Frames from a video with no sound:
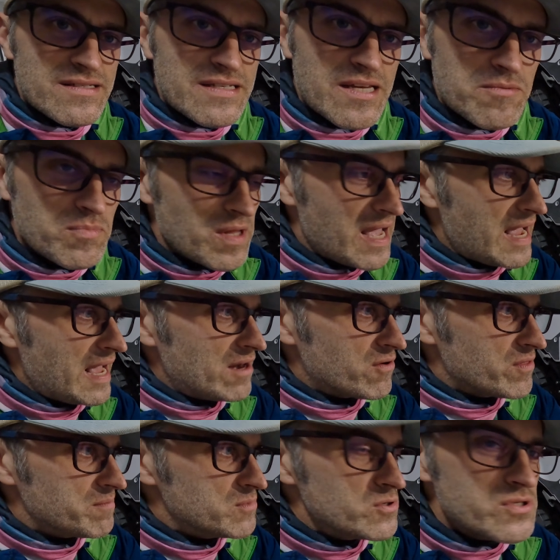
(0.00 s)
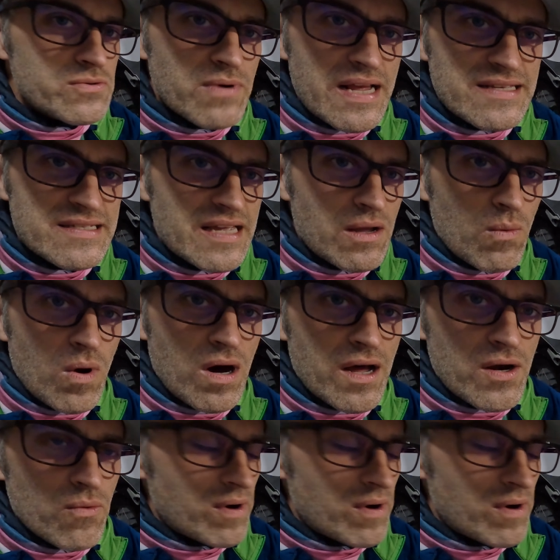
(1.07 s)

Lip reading: skid plate or the Moose Racing one or